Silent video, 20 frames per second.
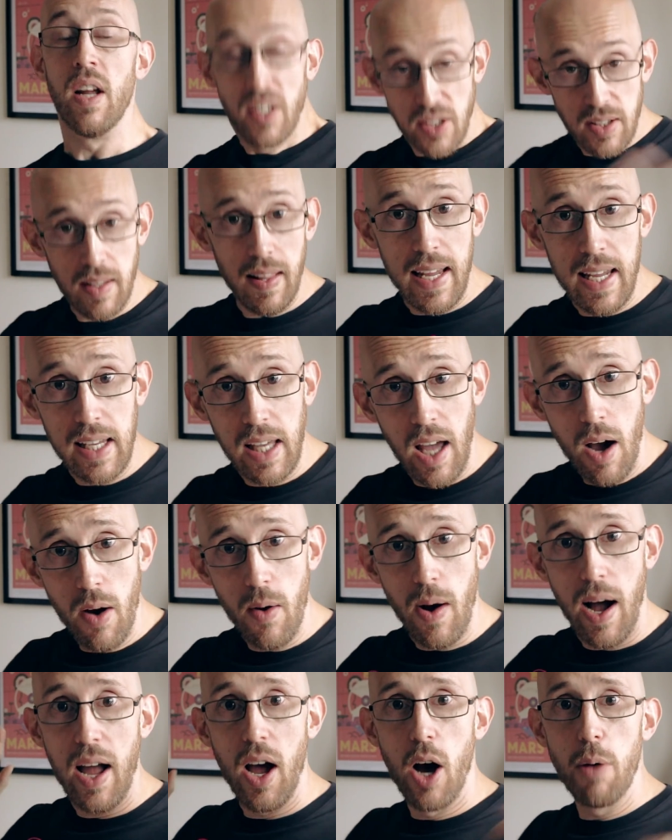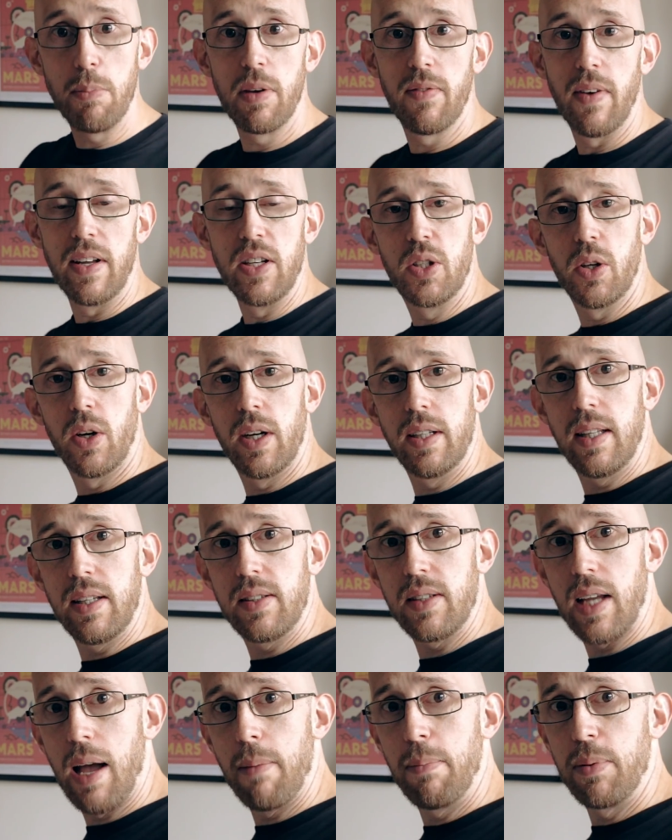So there you go. I hope you've enjoyed
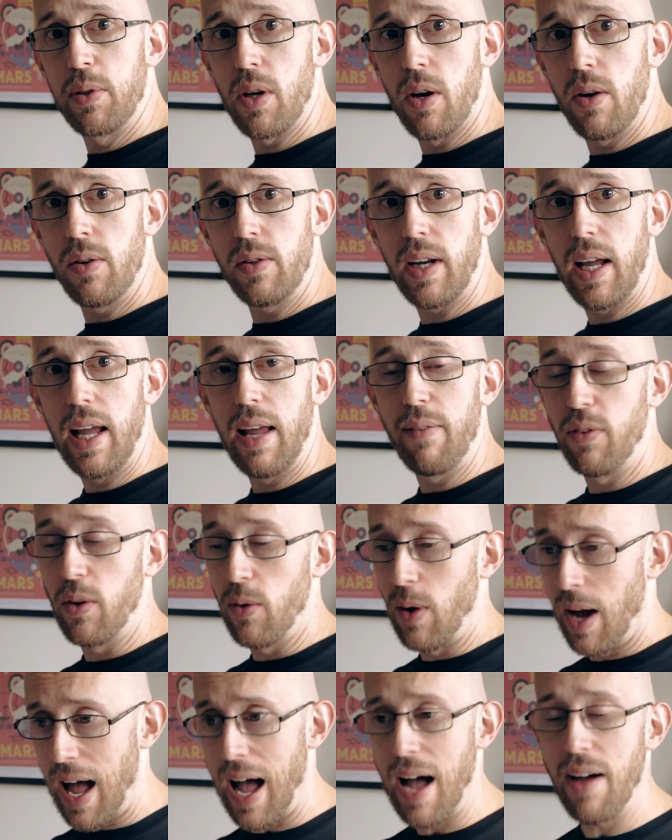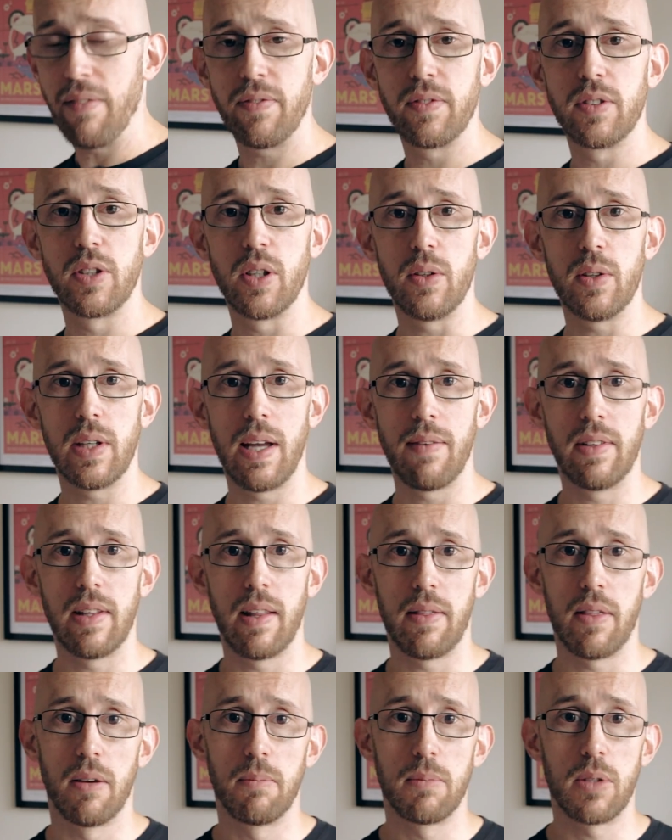this episode. If you have, do give it
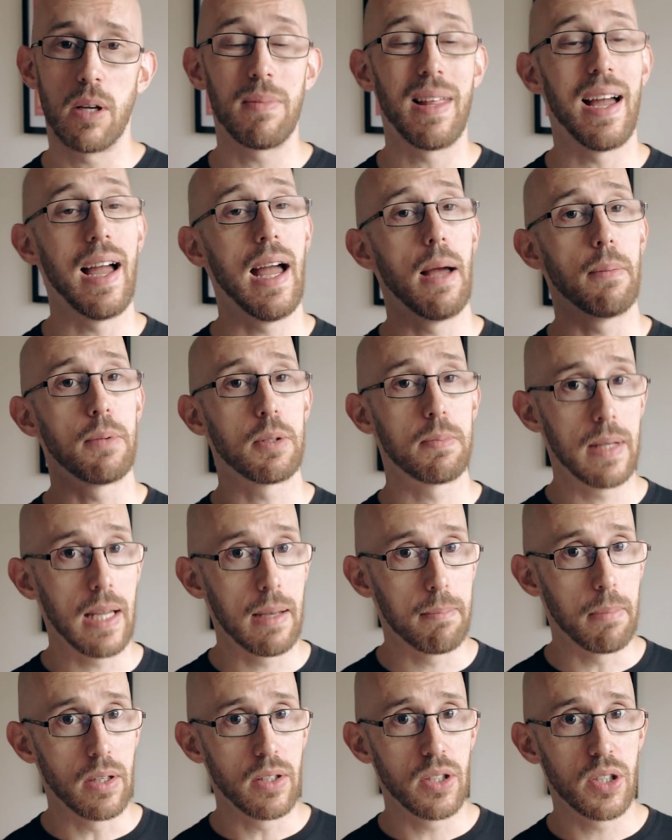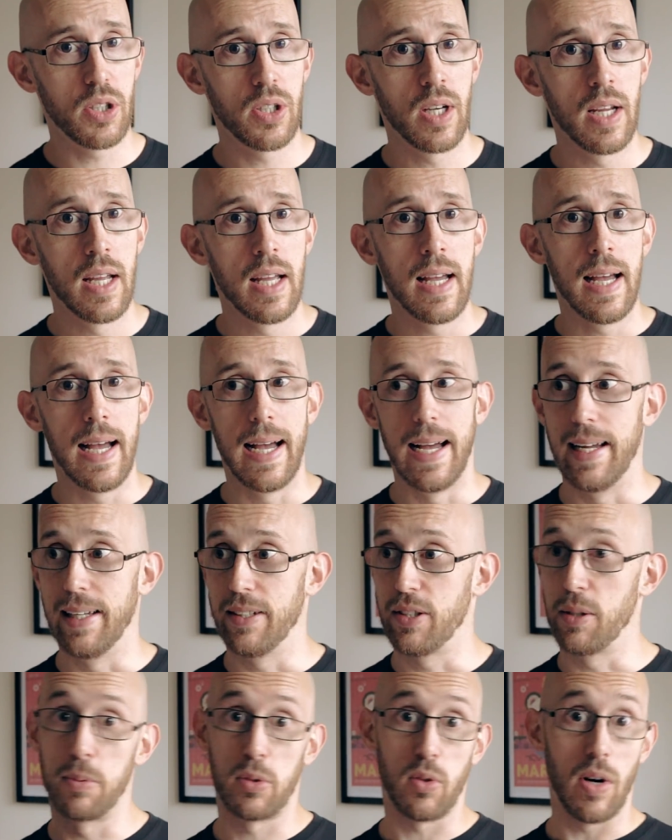the thumbs up. That helps me a bunch. Uh,
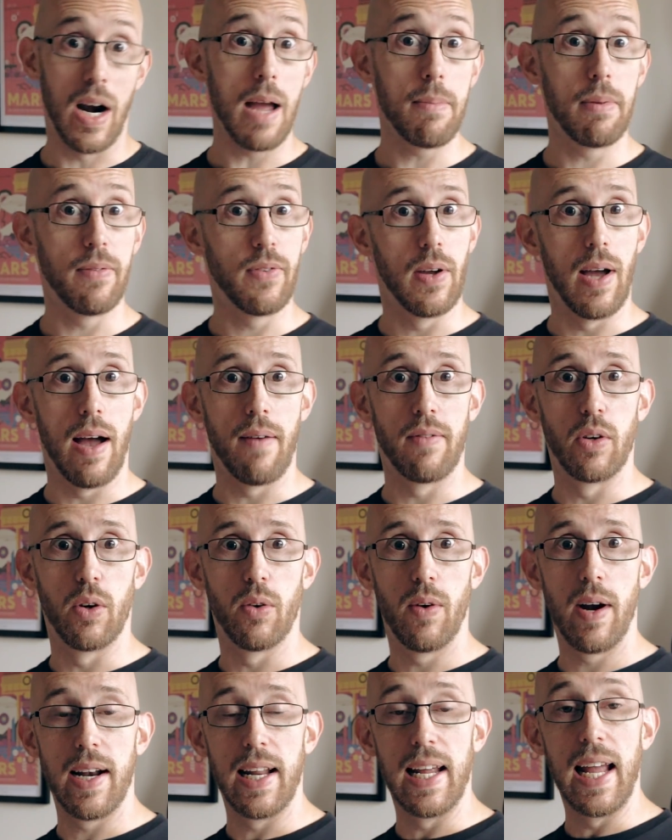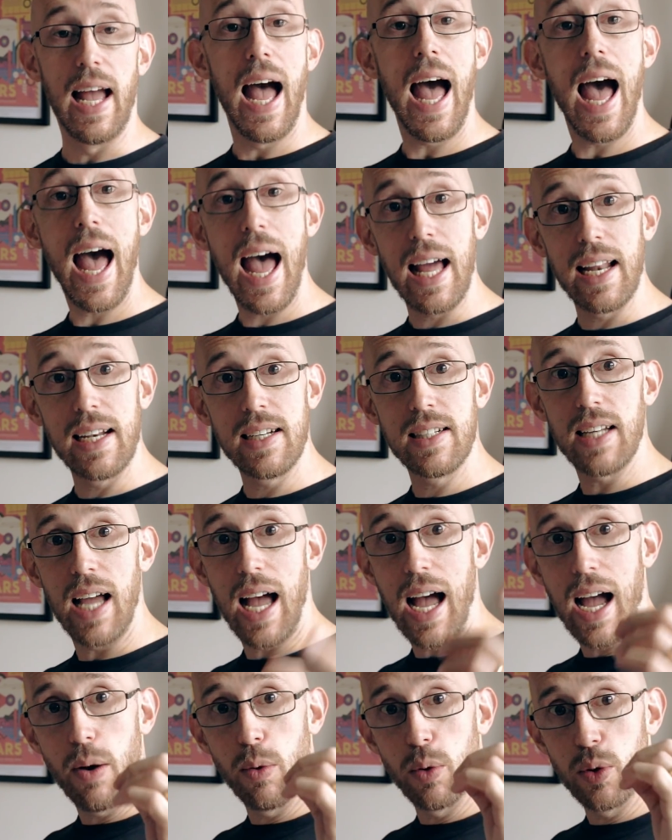subscribe if you haven't already. And
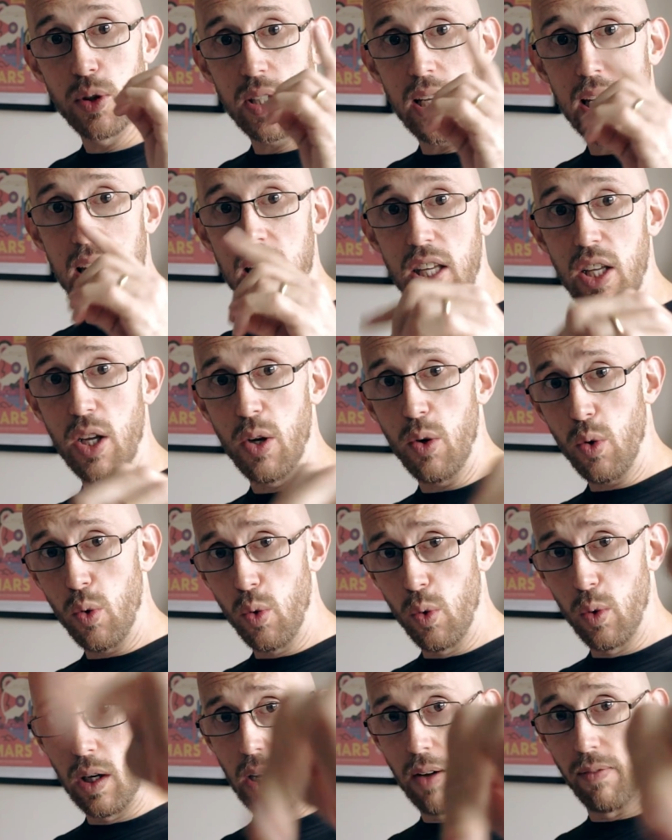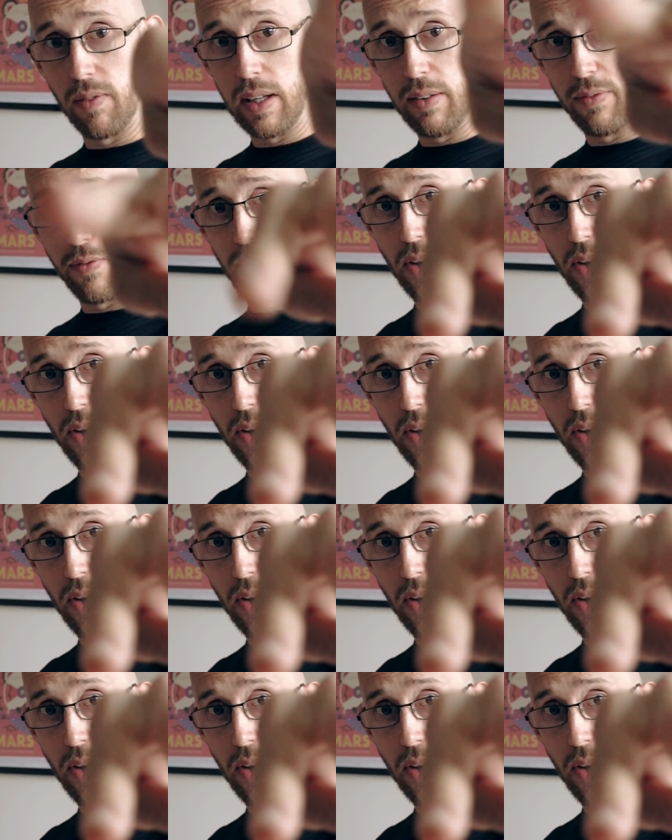I will see you lovely